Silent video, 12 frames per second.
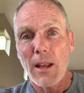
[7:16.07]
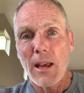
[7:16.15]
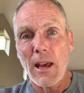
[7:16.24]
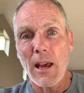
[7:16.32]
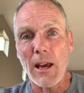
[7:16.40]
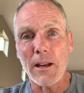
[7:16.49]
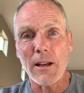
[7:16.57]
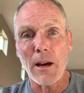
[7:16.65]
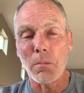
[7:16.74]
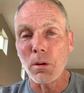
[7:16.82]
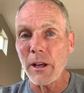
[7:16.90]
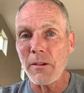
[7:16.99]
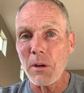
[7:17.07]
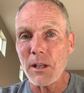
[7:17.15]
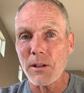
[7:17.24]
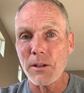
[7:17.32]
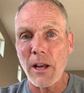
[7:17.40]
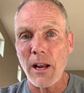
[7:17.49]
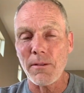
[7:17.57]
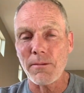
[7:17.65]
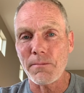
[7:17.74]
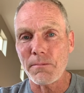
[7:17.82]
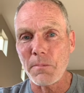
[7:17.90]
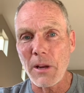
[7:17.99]
And believe me, this is kind
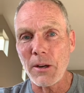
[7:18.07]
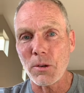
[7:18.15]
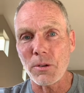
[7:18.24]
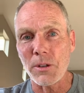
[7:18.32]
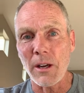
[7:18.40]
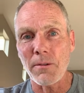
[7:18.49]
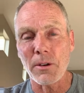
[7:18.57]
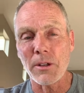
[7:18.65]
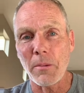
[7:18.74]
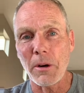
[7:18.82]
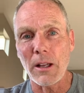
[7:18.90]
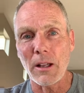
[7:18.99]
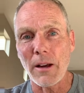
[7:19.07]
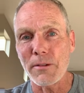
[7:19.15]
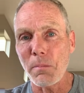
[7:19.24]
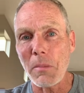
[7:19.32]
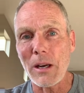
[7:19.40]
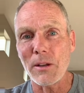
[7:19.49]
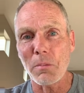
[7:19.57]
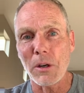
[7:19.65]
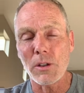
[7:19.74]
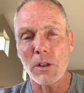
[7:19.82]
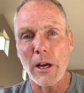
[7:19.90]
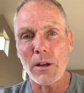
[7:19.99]
of interesting for somebody that loves meat as
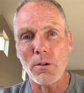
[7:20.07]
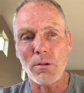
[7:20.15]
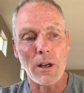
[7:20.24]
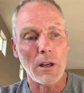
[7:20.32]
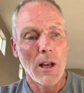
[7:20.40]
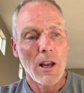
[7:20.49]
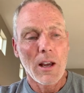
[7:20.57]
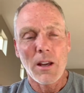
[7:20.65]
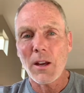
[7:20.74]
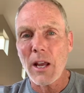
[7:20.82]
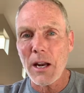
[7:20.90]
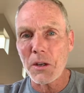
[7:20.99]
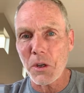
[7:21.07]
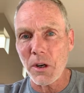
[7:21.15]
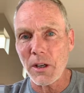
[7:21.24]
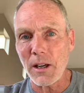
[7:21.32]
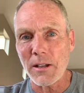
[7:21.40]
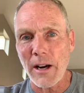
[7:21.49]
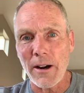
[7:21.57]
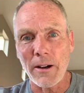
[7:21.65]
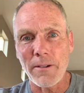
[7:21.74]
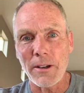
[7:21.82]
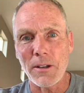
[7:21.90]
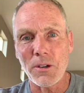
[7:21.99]
much as I do, that you kind of start to get tired
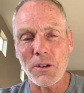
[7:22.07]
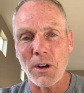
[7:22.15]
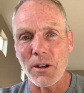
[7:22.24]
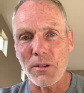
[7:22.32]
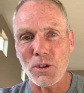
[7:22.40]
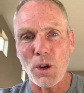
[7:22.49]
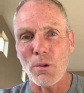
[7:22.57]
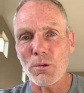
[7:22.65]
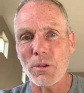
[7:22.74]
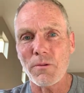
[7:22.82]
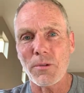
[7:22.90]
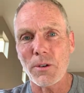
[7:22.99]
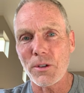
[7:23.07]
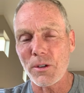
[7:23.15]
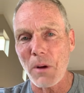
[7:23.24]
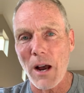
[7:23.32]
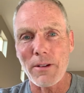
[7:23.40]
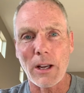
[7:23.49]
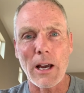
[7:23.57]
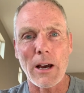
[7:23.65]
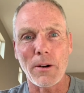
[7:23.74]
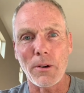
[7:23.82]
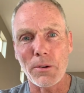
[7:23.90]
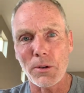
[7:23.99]
of it. You start jonesing for some
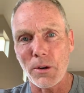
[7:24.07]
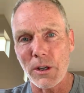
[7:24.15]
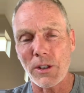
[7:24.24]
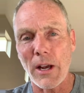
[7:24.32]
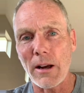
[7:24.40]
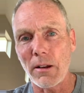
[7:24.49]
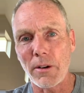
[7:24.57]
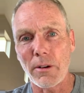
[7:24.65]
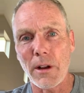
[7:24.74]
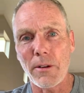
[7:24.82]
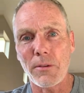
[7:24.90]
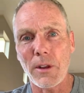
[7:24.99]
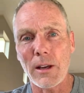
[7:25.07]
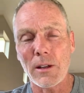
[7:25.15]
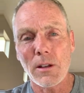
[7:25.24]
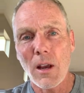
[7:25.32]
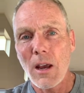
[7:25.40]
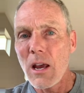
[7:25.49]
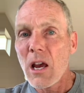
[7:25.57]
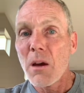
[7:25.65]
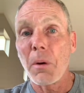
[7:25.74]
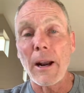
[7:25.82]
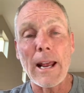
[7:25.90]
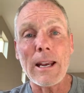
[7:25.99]
avocados or a salad or other things.
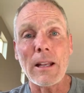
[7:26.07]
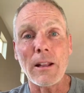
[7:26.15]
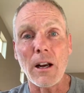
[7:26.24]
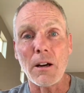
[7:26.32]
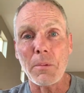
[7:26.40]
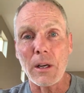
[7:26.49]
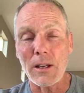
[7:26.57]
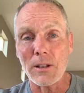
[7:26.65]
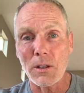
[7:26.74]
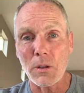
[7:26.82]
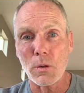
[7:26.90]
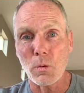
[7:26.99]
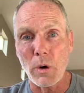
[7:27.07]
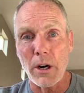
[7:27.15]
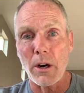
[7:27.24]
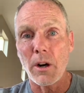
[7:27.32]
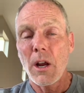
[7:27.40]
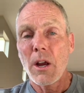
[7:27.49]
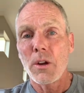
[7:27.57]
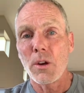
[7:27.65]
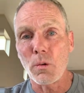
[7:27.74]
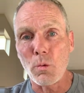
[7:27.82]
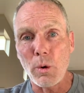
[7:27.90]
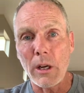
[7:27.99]
But hang in there, because this is where
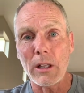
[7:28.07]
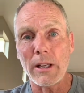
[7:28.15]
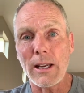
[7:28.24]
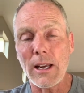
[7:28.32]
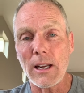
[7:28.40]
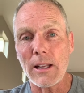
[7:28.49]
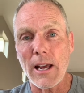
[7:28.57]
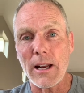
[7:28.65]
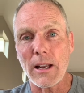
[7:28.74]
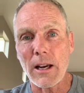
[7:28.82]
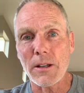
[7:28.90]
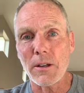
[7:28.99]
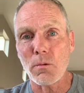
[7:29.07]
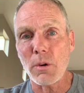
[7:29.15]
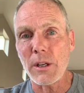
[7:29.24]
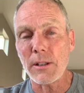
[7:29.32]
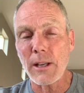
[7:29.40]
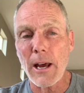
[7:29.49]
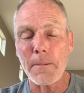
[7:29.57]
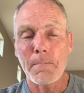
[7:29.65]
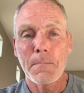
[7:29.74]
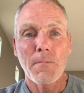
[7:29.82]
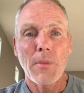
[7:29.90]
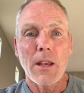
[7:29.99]
you're really getting that gut to
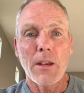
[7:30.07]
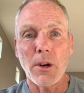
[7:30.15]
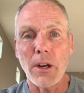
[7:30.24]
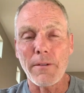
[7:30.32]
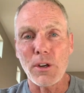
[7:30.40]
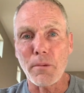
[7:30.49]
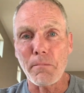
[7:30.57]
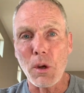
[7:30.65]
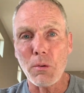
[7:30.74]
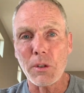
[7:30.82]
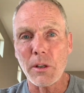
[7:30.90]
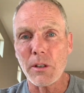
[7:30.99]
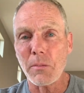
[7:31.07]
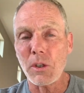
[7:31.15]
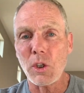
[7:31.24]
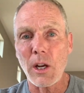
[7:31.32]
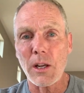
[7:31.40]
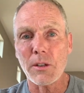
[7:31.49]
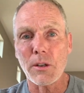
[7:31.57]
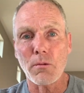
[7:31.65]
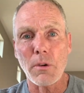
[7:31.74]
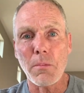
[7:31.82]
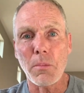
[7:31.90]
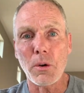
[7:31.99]
reset. You're giving your immune system a chance to
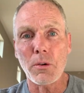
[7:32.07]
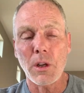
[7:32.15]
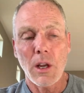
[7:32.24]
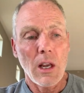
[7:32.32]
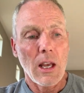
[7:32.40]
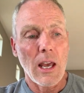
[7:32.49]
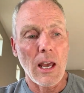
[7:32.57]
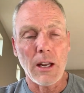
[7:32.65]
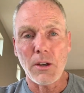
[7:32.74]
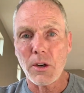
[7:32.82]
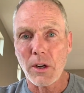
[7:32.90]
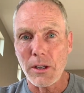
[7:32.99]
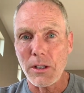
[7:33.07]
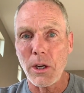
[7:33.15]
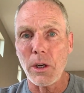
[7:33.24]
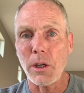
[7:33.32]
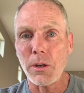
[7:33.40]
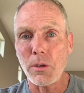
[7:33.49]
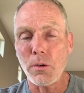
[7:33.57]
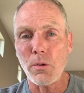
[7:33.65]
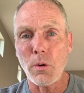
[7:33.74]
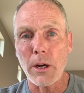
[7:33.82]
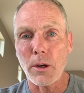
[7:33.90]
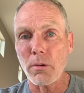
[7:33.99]
reboot, and you're continuing
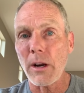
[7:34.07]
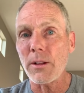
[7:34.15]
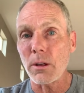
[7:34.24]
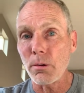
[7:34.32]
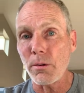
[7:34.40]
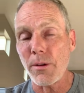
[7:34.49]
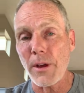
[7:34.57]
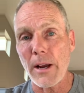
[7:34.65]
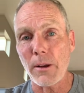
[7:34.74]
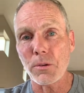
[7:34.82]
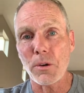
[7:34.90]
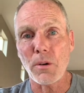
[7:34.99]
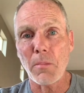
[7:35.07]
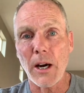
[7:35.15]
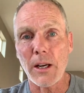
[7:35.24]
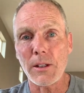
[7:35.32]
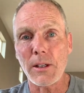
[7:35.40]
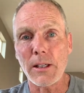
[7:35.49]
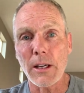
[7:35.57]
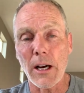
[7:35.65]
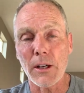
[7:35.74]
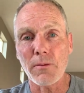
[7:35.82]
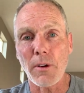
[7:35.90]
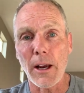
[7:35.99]
to create the glutathione so your body's
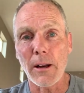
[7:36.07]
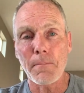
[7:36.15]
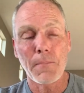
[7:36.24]
detoxifying.